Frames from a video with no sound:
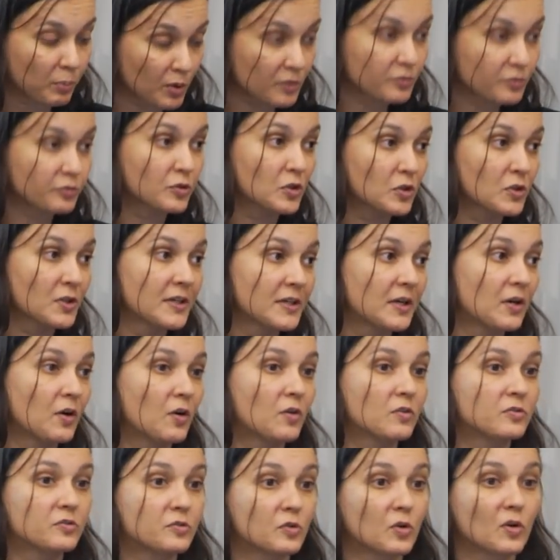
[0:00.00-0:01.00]

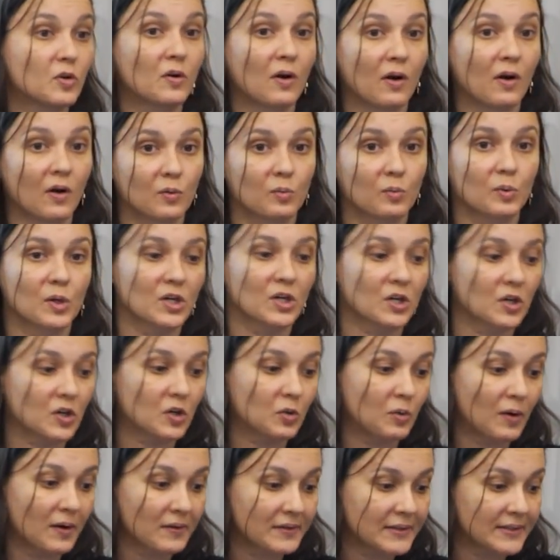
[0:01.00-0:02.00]
portfolio for our worker
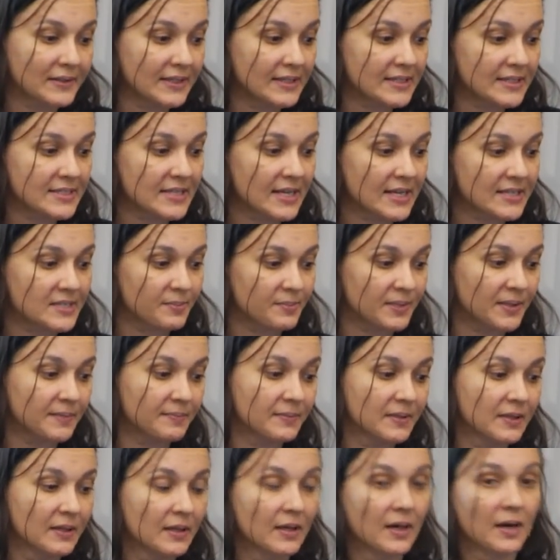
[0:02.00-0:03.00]
quality assessment.
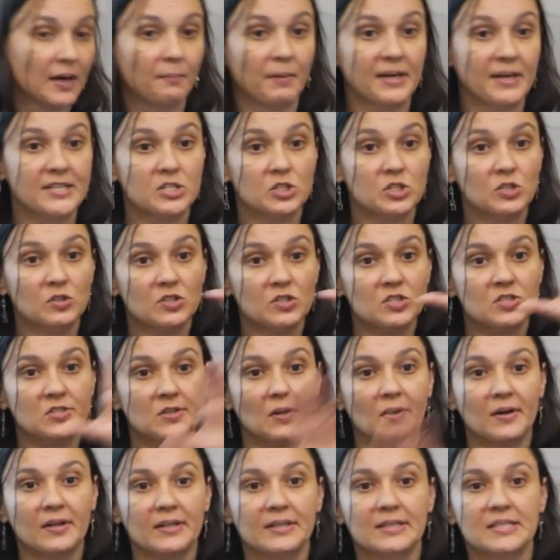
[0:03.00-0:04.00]
My student
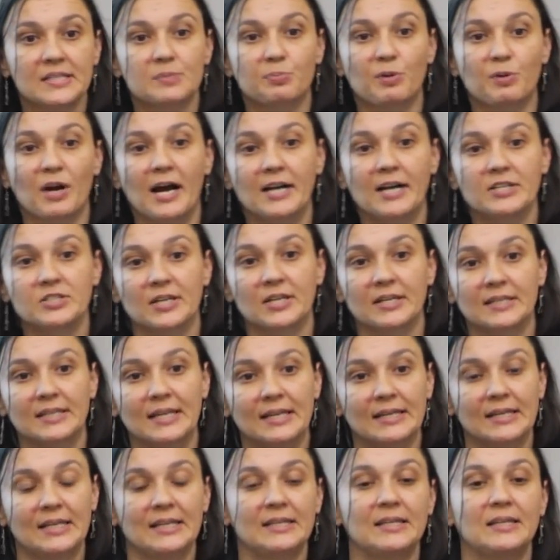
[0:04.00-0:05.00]
started this project
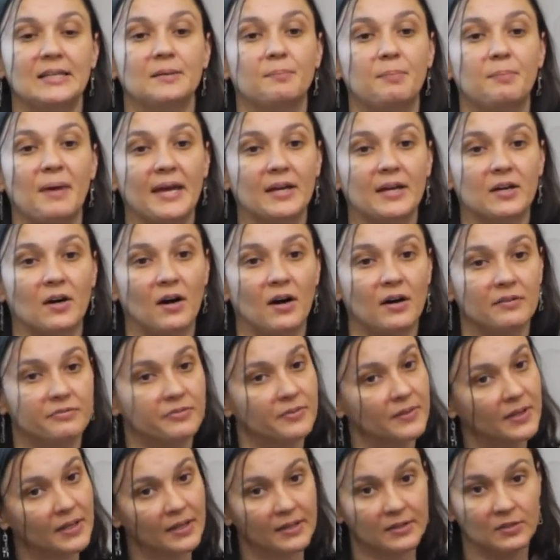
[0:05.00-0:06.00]
and he did a
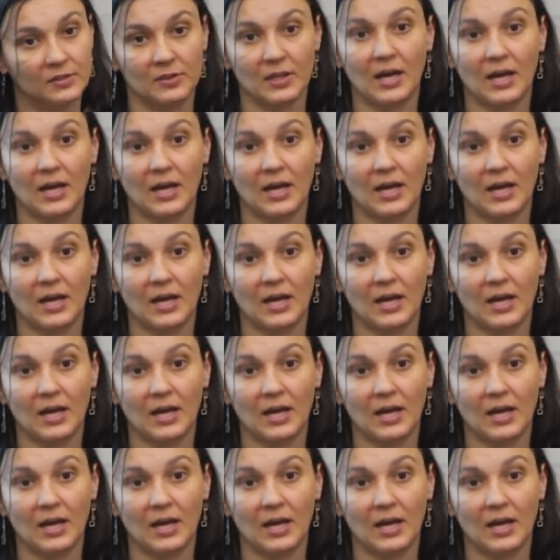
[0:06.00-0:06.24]
bake-off. There